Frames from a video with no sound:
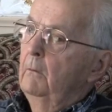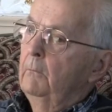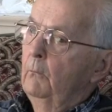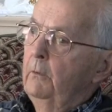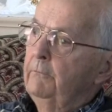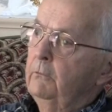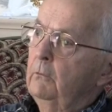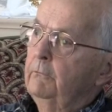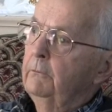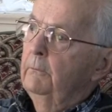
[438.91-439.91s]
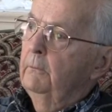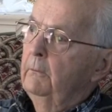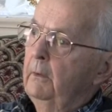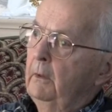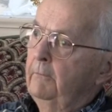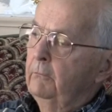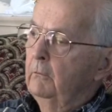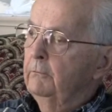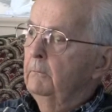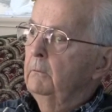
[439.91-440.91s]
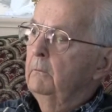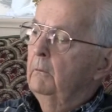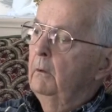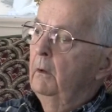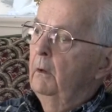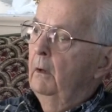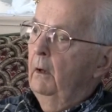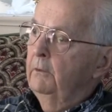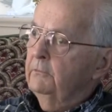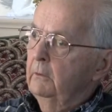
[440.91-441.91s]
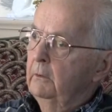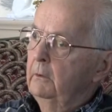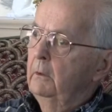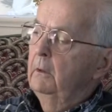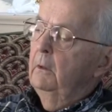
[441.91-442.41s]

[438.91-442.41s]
But we flew from, then I flew from uh, Iceland